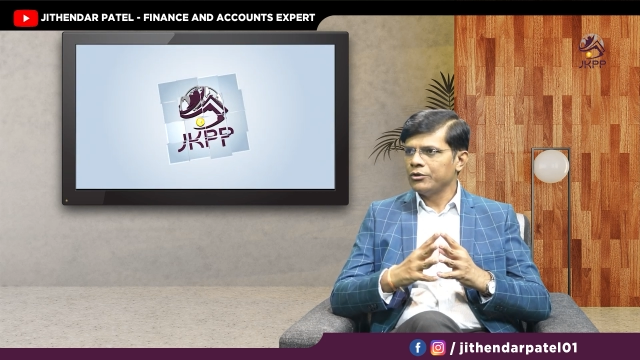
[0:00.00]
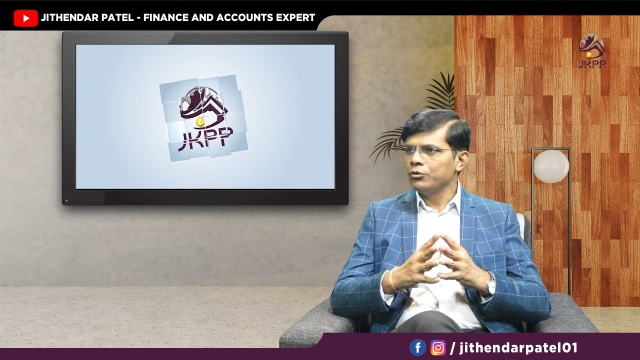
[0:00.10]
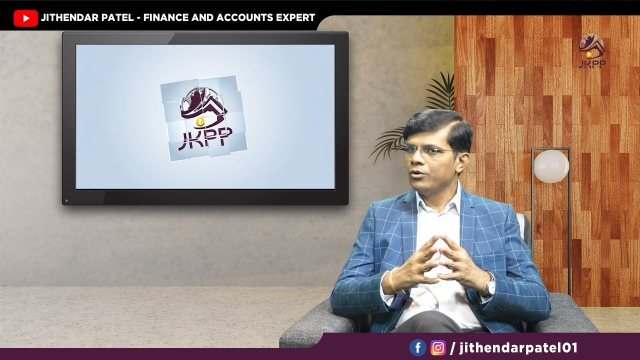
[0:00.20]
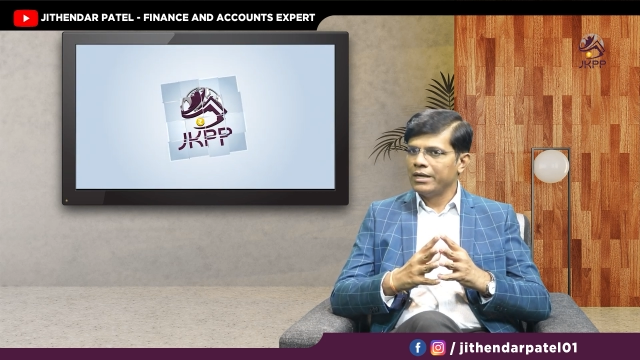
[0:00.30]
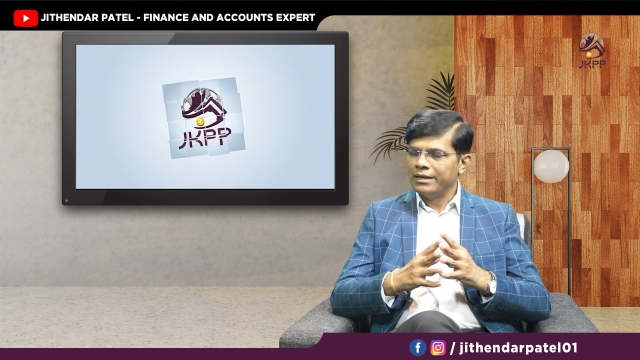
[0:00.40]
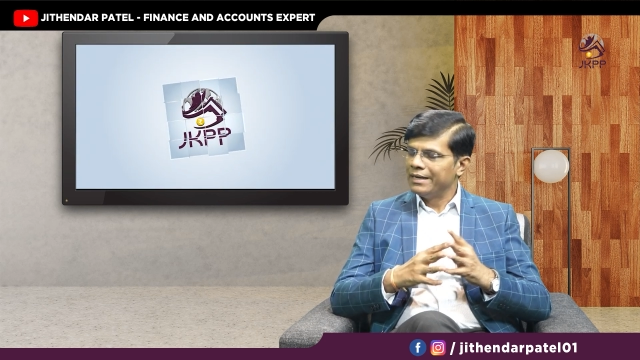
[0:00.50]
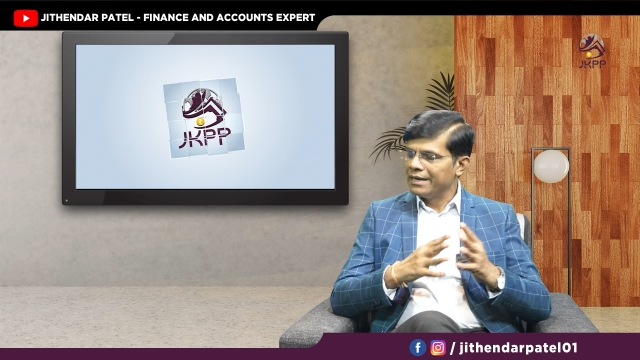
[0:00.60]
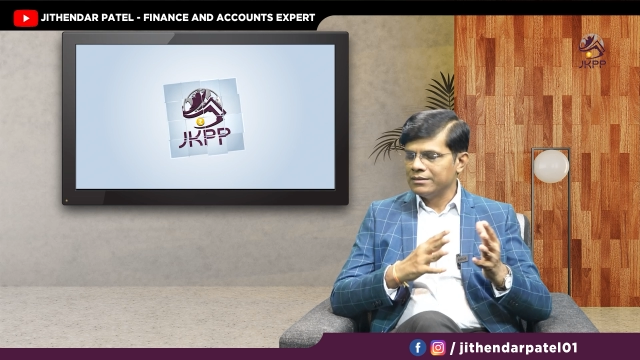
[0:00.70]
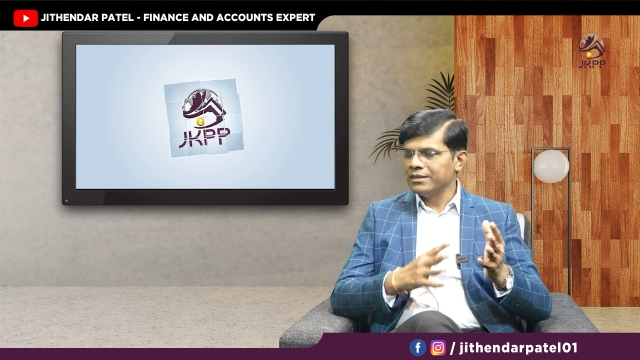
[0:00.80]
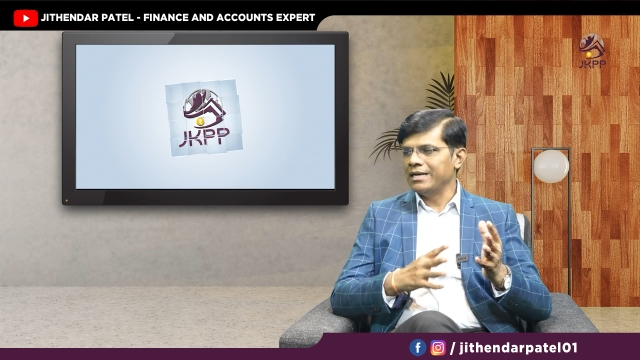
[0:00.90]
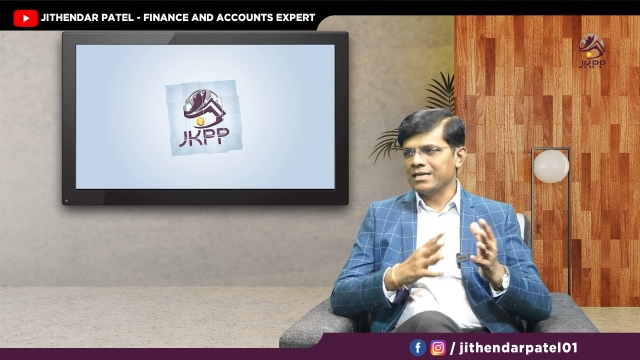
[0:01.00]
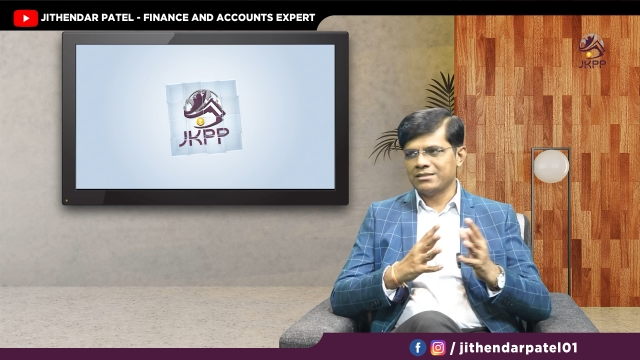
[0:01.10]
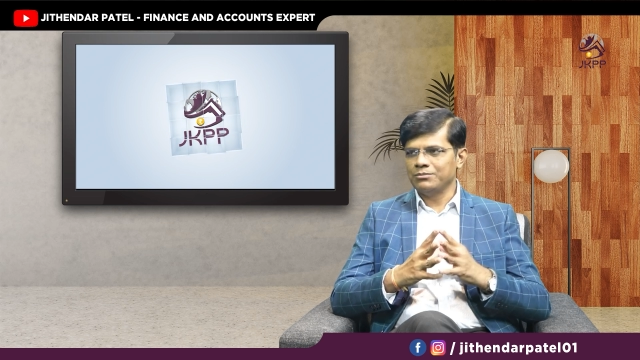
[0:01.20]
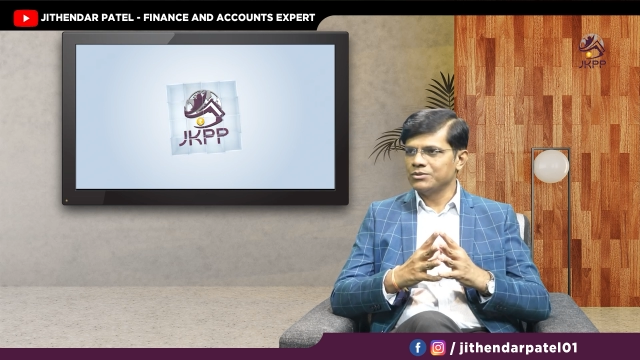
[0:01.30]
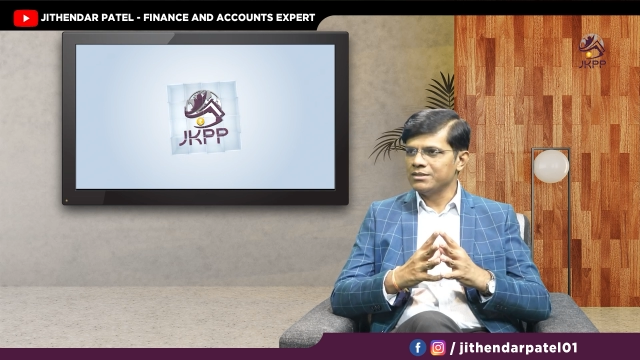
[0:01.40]
you get the
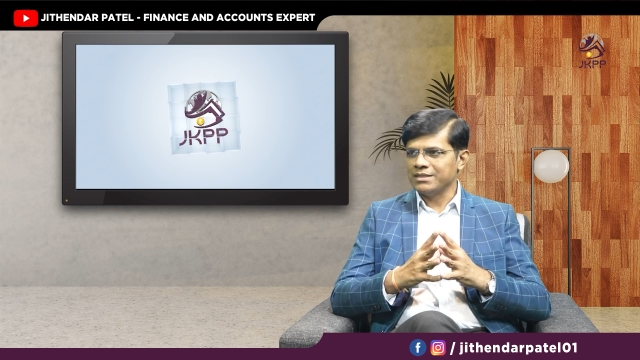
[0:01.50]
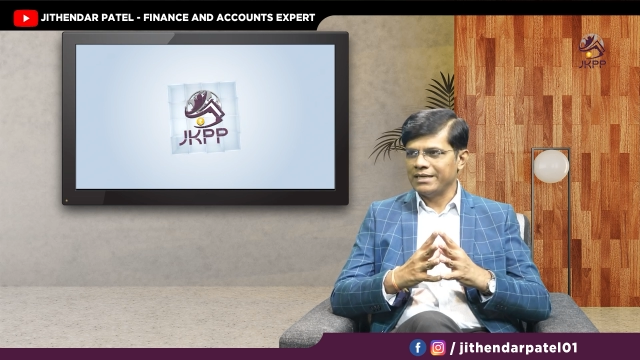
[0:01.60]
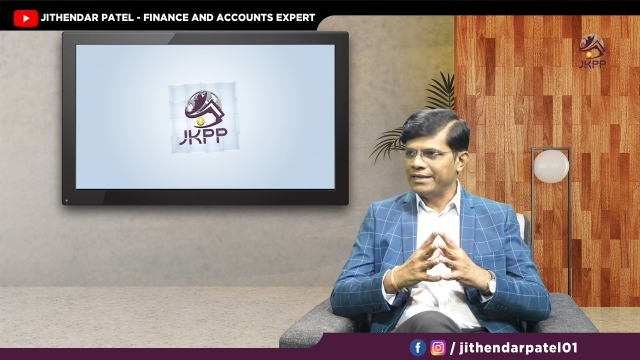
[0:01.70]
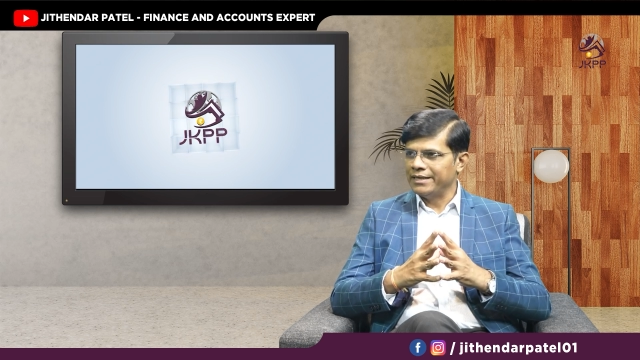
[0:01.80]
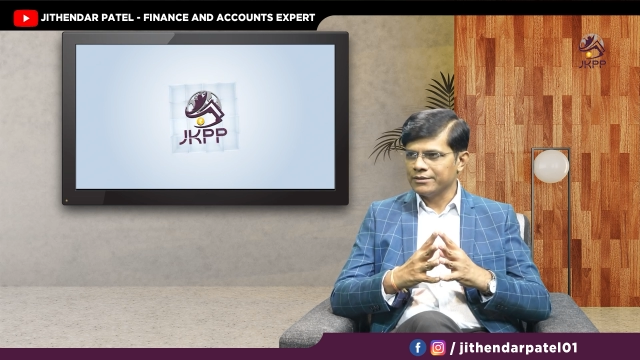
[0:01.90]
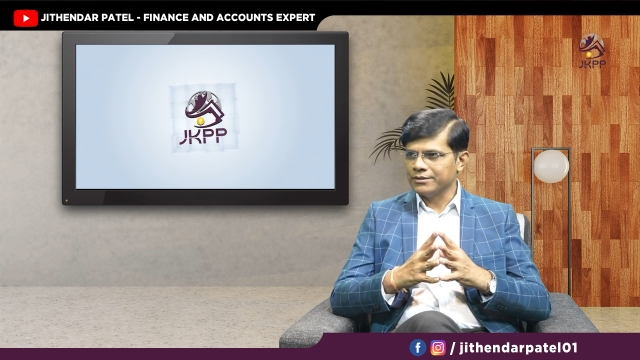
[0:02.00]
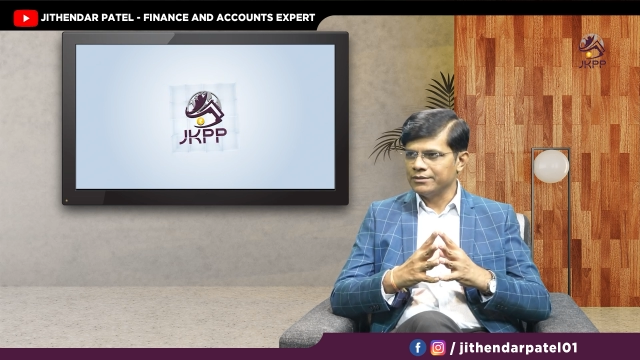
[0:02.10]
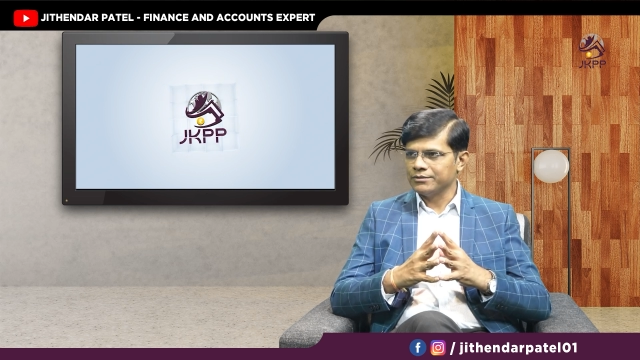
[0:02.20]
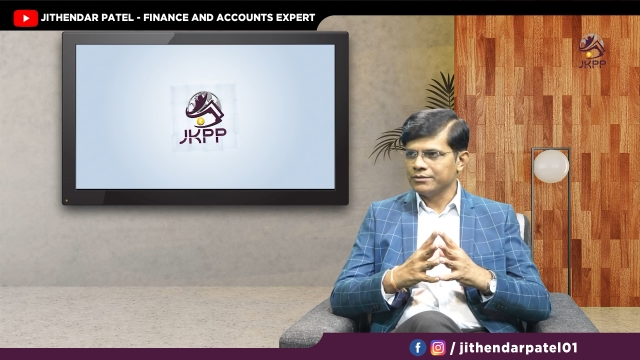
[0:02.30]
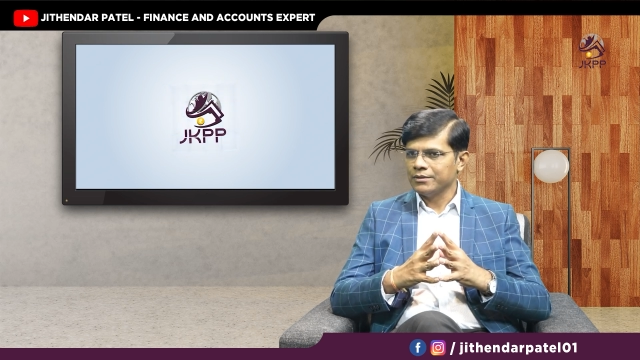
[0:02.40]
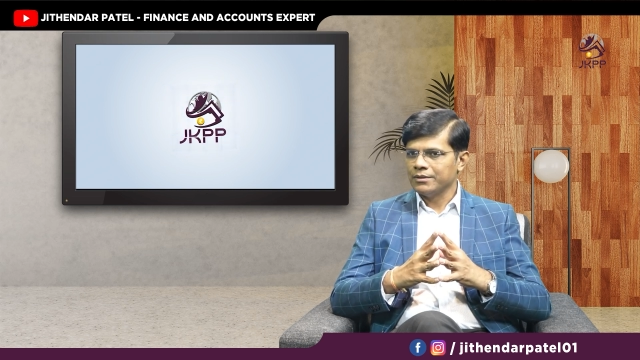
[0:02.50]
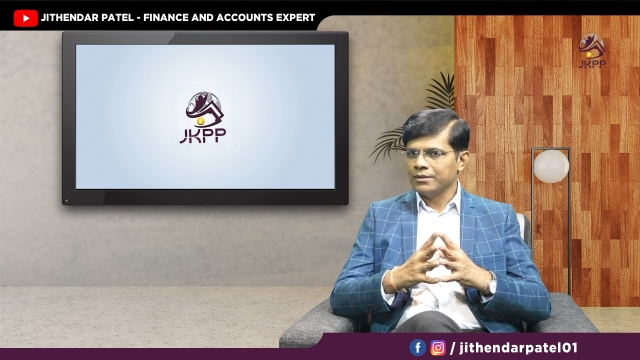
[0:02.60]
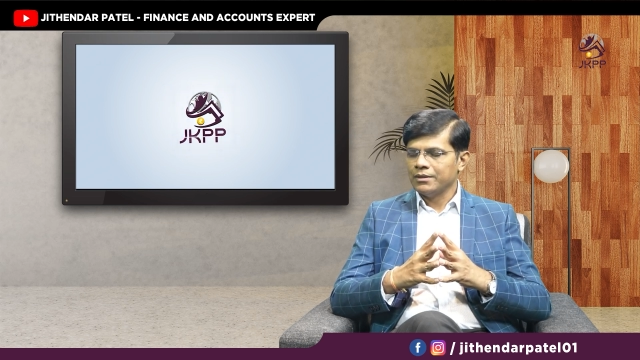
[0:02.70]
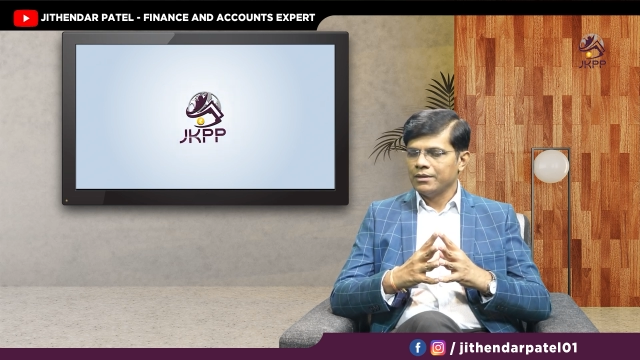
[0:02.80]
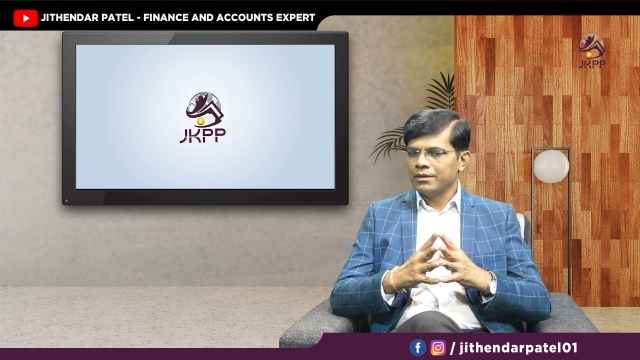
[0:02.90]
exemptions and deductions,
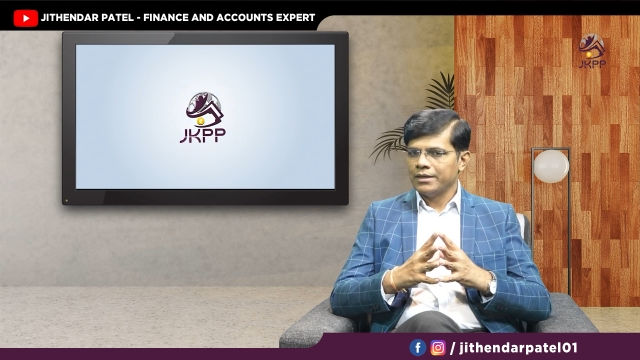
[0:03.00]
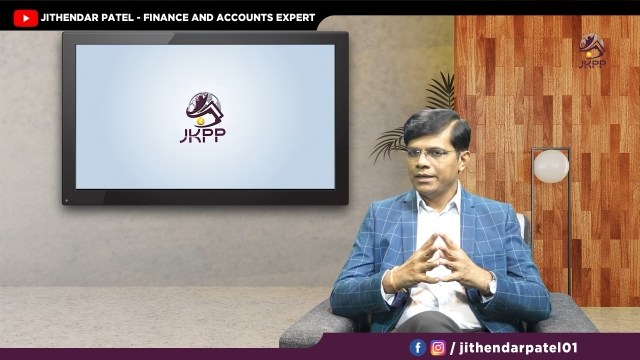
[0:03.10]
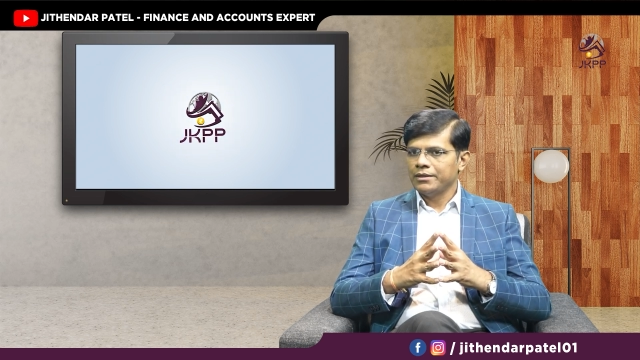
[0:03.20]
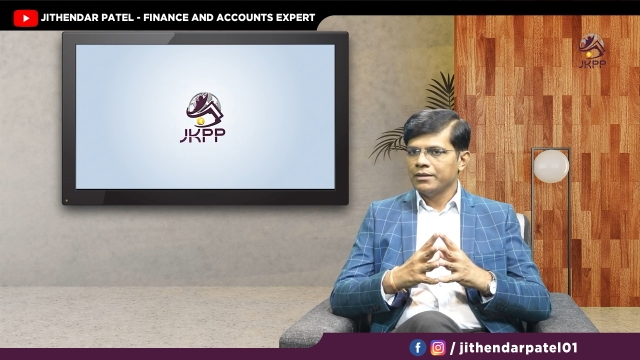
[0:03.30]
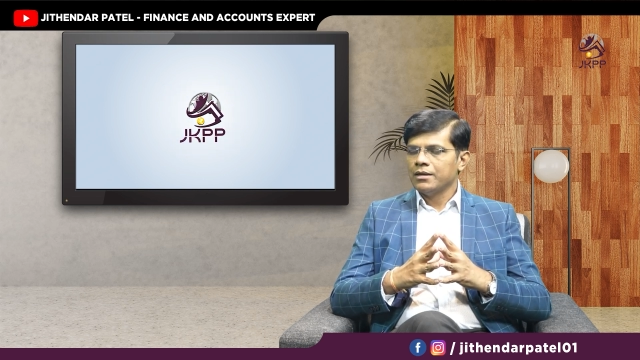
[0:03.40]
right?